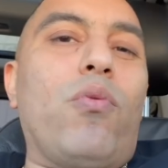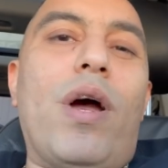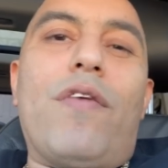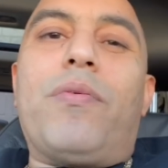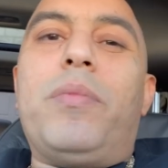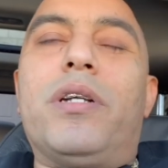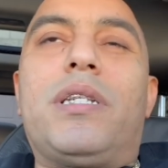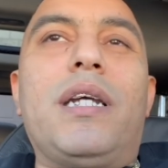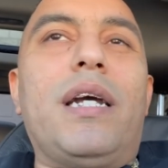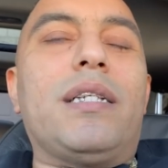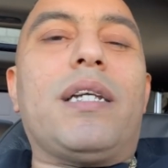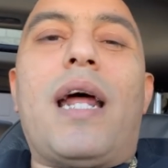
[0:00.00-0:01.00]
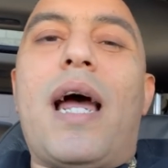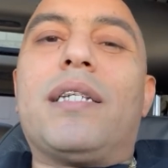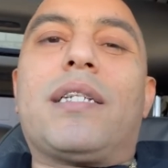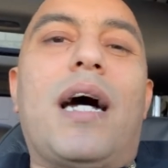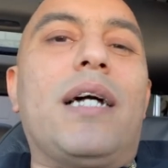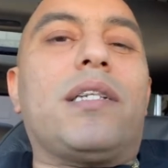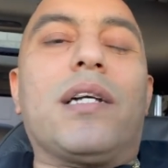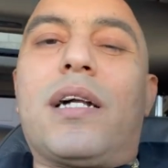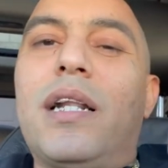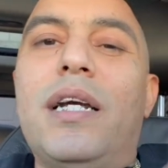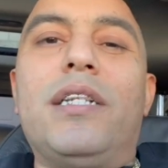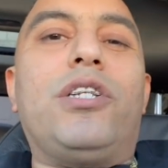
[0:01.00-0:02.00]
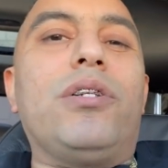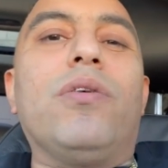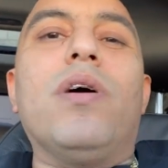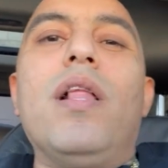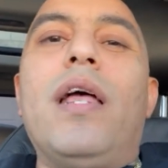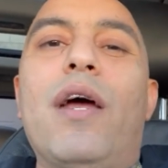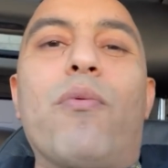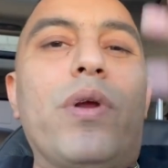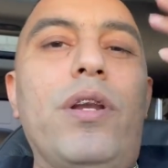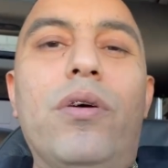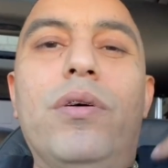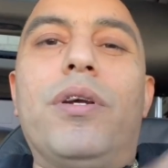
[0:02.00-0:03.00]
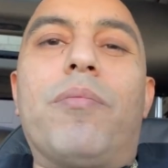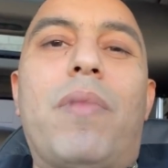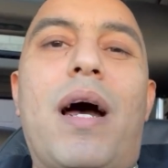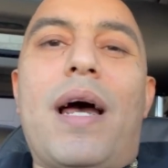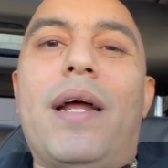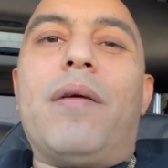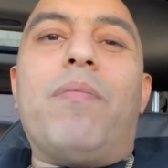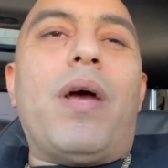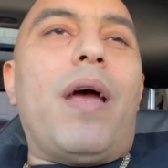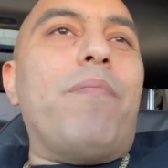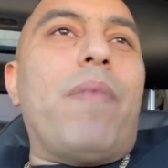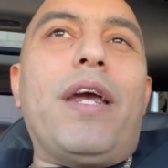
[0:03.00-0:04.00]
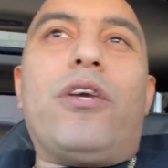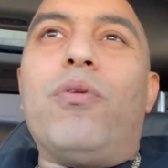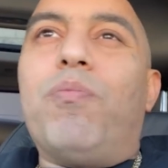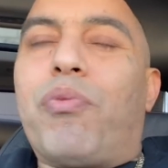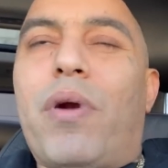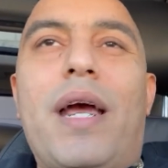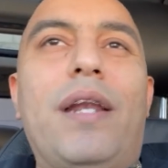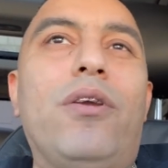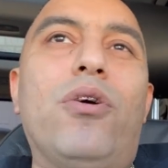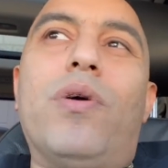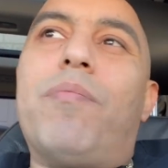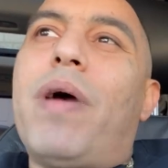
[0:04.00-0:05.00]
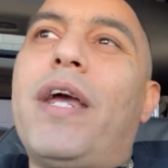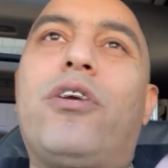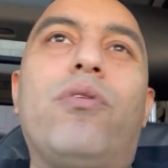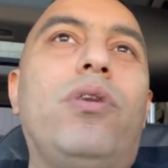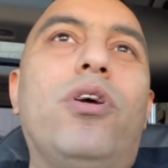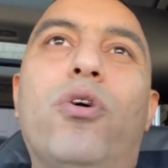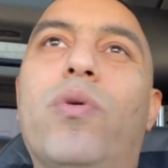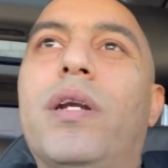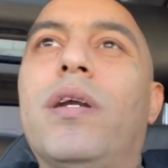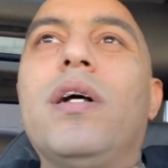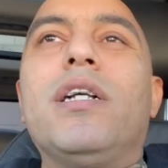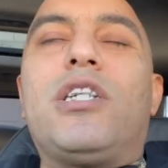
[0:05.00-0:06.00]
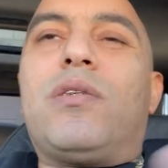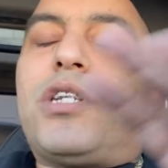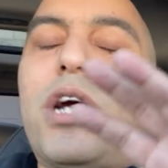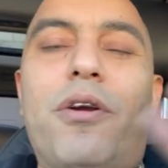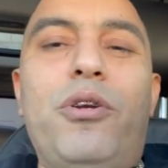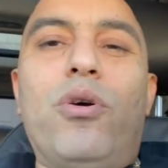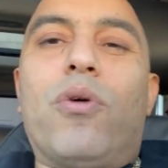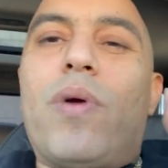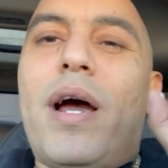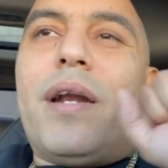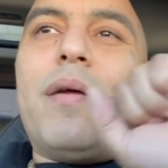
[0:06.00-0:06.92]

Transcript: away from your sins and ask God to cleanse you and renew your mind and, and make you brand new and make you new and turn you around